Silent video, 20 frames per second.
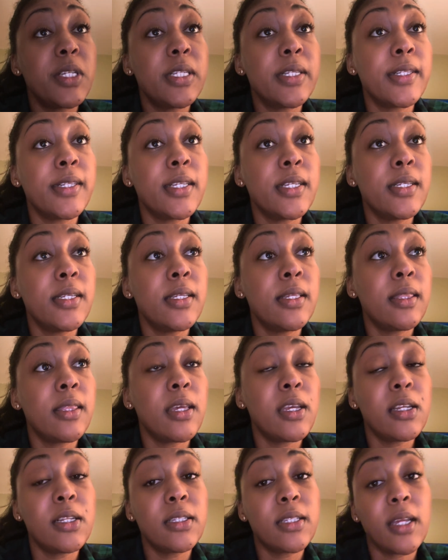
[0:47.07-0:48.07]
see
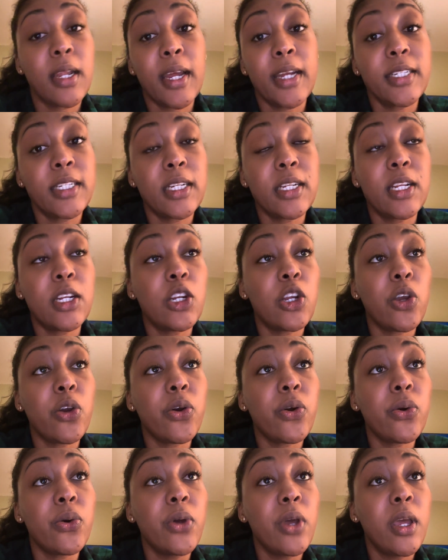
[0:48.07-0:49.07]
things that I didn't
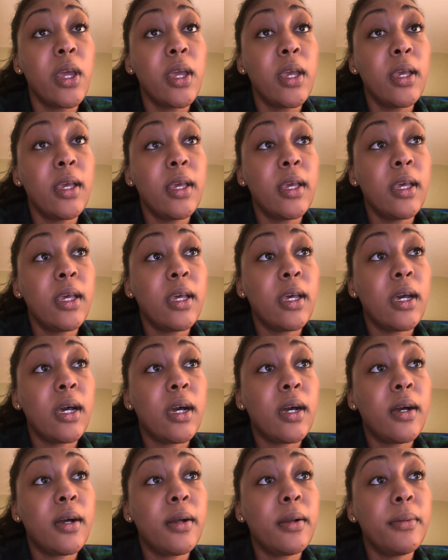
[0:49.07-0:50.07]
know,
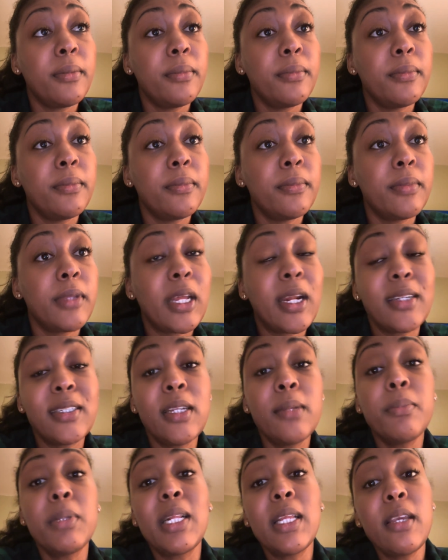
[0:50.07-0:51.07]
that I
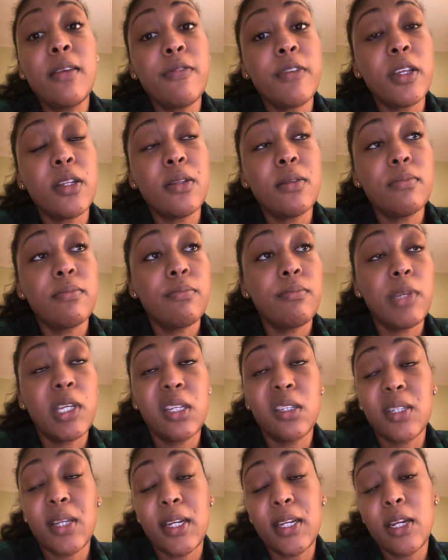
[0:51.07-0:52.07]
didn't believe in
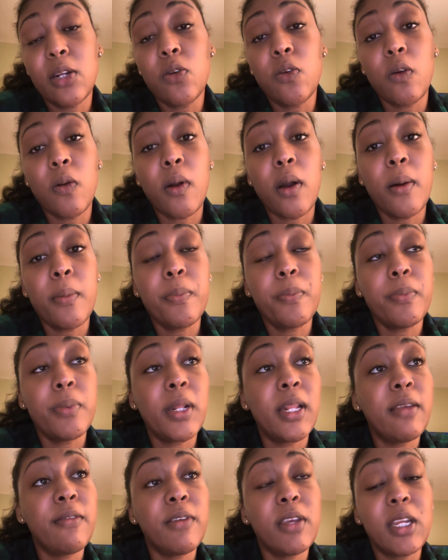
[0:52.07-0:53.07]
because I didn't grow up
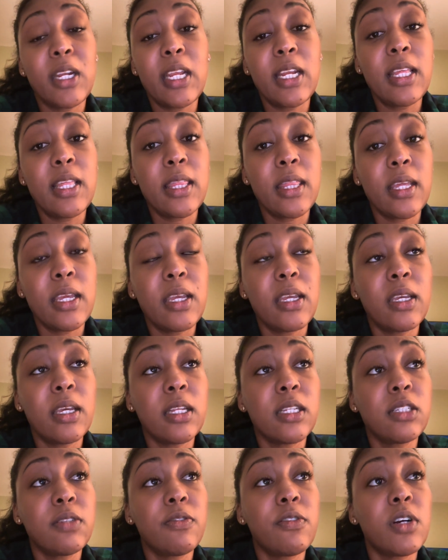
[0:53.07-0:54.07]
believing in anything
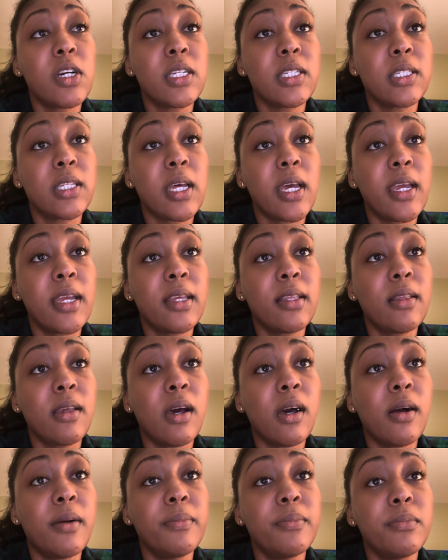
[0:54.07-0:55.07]
as far as
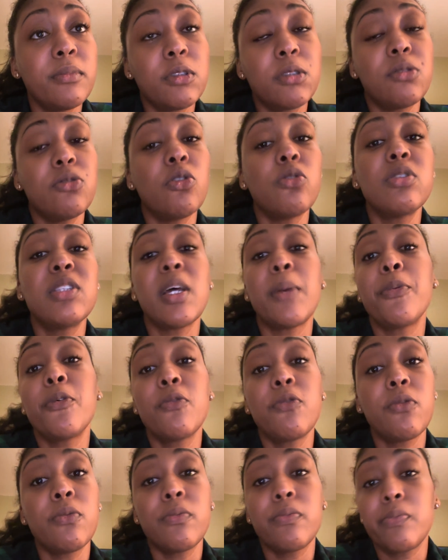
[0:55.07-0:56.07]
those type
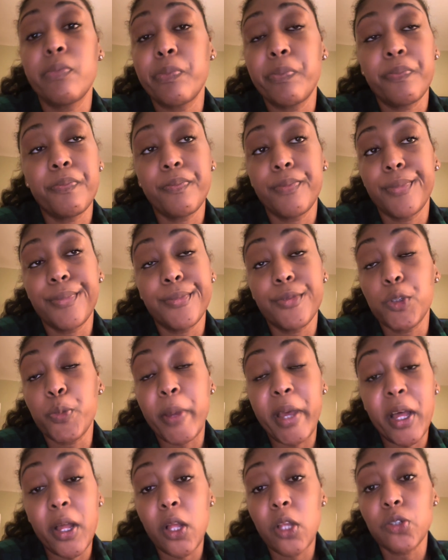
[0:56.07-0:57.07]
of
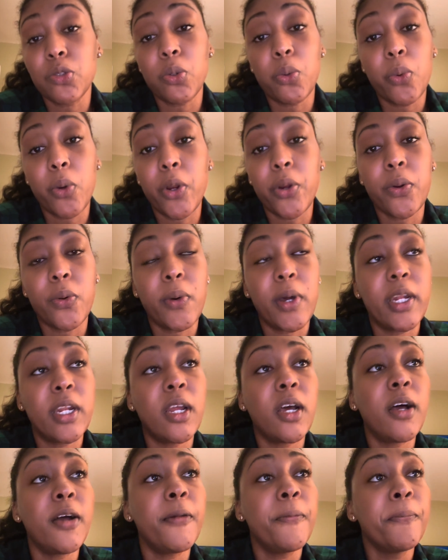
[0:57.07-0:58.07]
spells or work or
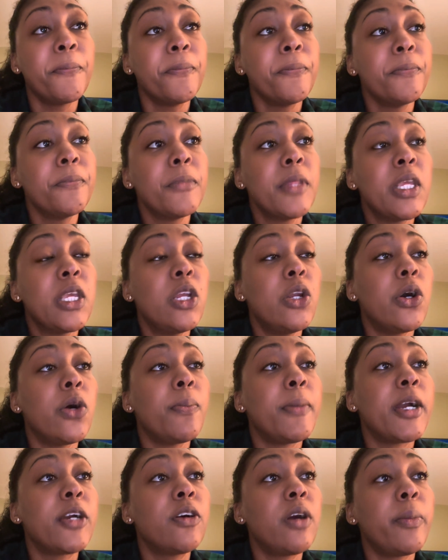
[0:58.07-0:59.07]
whatnot.
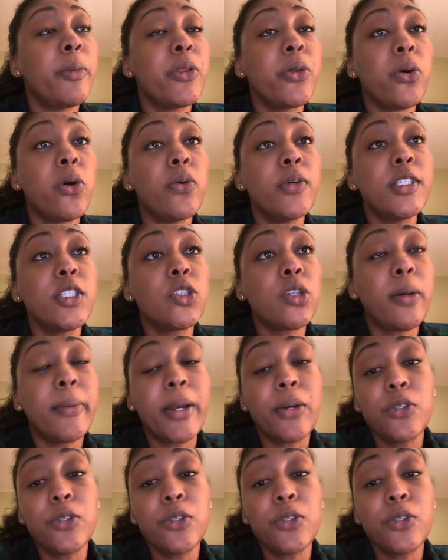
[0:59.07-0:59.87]
My grandmother always taught me. I